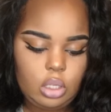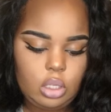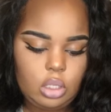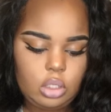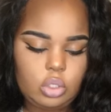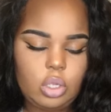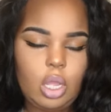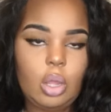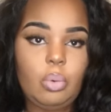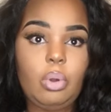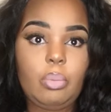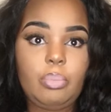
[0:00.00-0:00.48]

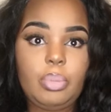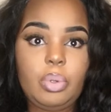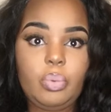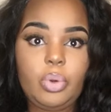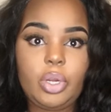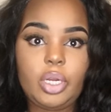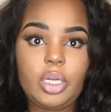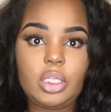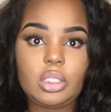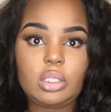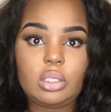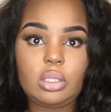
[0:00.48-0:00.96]
So I won't be
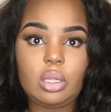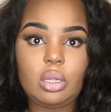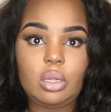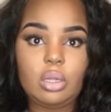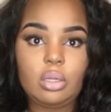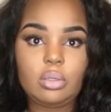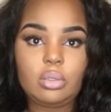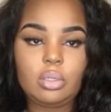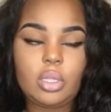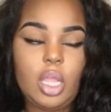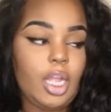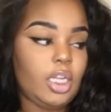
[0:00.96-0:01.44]
wearing this
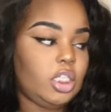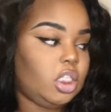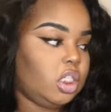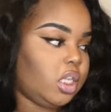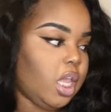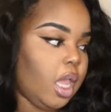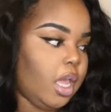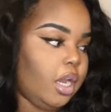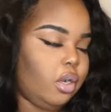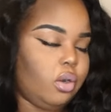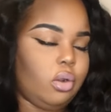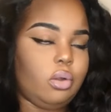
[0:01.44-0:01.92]
long. I just
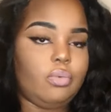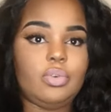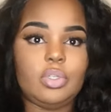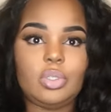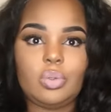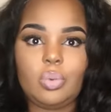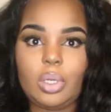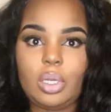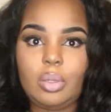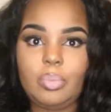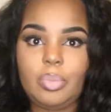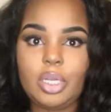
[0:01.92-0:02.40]
had it on for
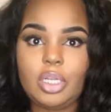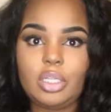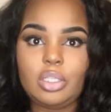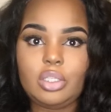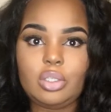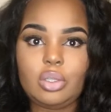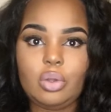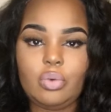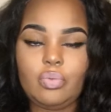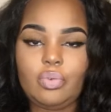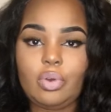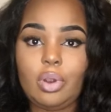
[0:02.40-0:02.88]
20 minutes
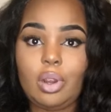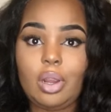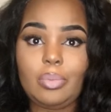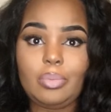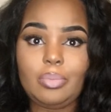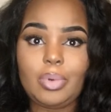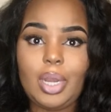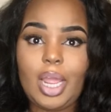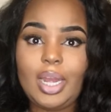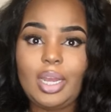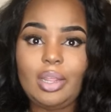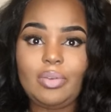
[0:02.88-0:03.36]
so far.
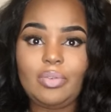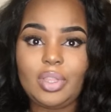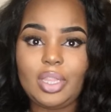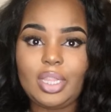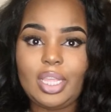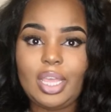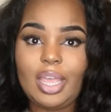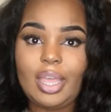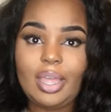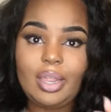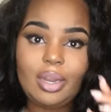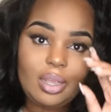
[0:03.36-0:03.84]
I'm not even
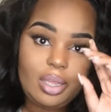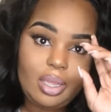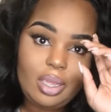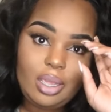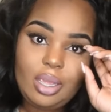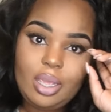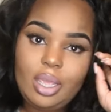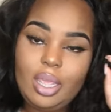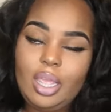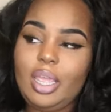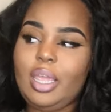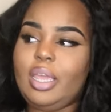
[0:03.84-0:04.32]
that.
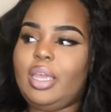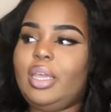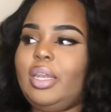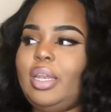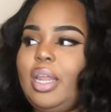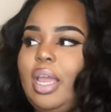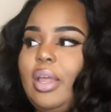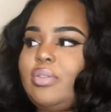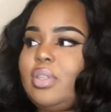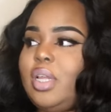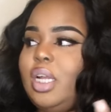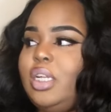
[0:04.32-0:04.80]
And
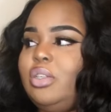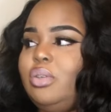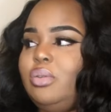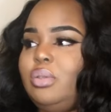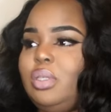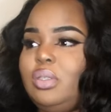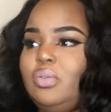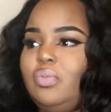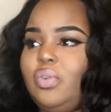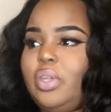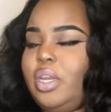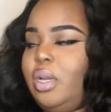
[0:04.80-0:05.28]
after I do
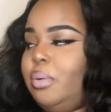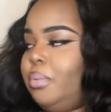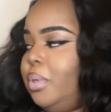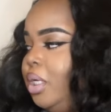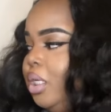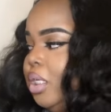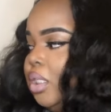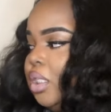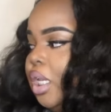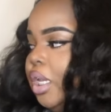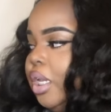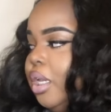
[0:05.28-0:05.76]
this video, I'm
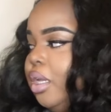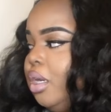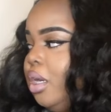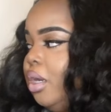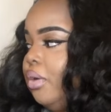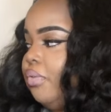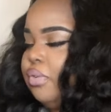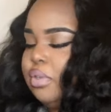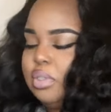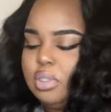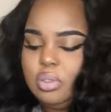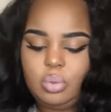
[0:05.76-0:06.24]
going to take it
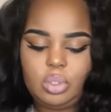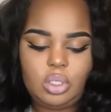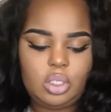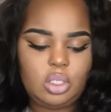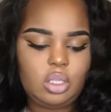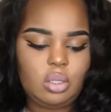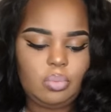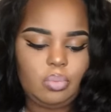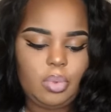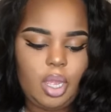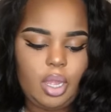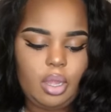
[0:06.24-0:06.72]
off and switch
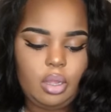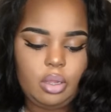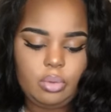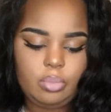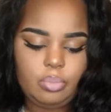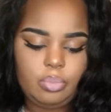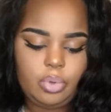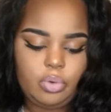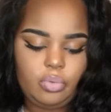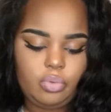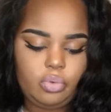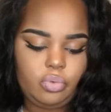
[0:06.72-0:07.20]
to my
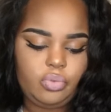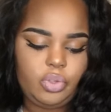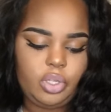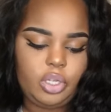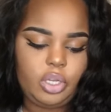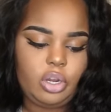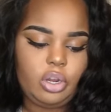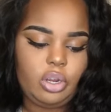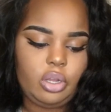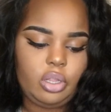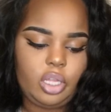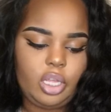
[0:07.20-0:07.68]
Peruvian
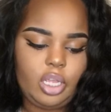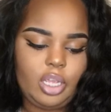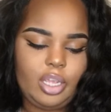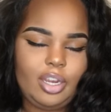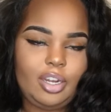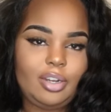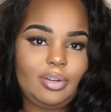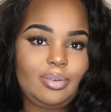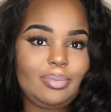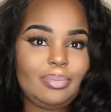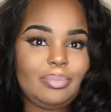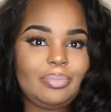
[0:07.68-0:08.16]
curly
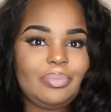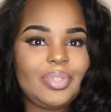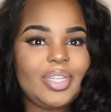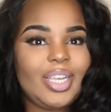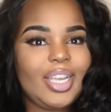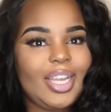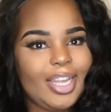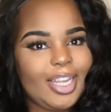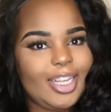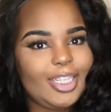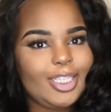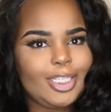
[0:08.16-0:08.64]
hair.
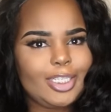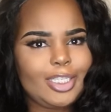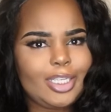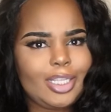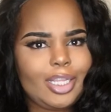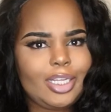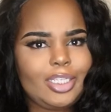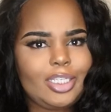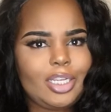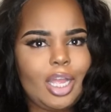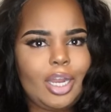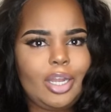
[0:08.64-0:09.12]
Just to
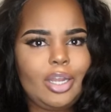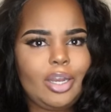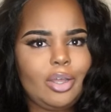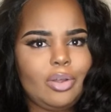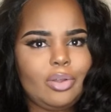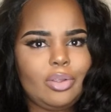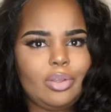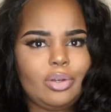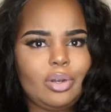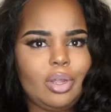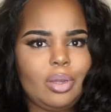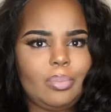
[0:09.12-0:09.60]
let y'all know,
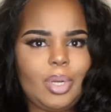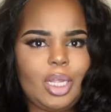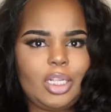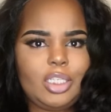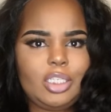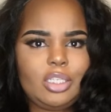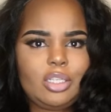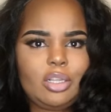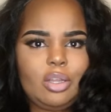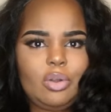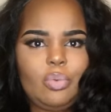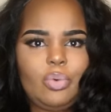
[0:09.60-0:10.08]
you know, I'm not
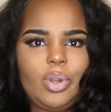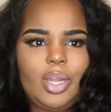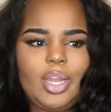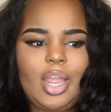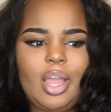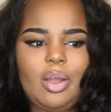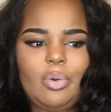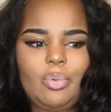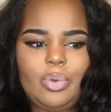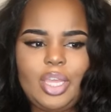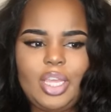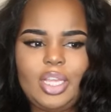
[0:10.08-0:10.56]
just going to wear
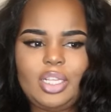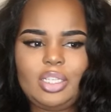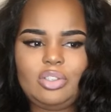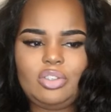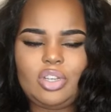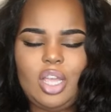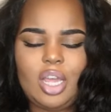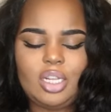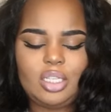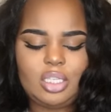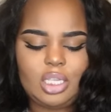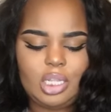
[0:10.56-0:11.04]
y'all wigs and
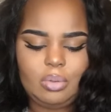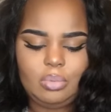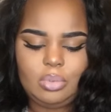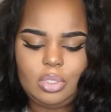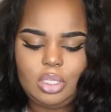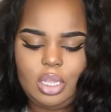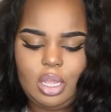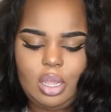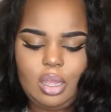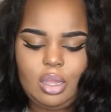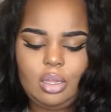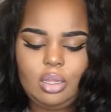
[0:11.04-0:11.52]
try to sell them
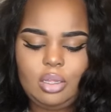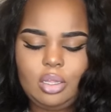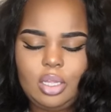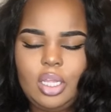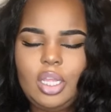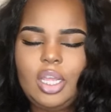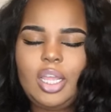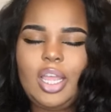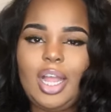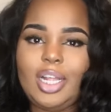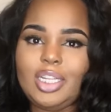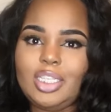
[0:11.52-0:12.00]
to y'all.
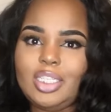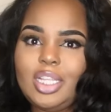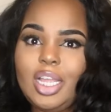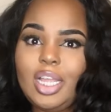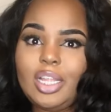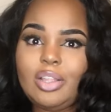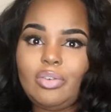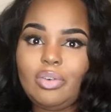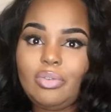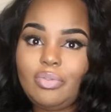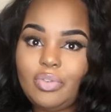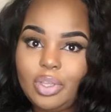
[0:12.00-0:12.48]
I just
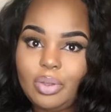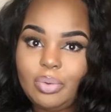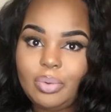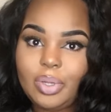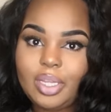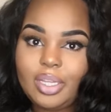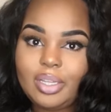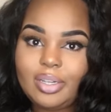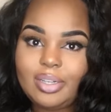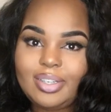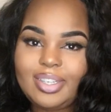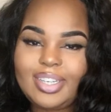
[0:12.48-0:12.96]
had to review
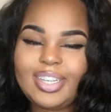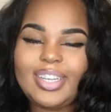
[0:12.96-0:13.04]
it.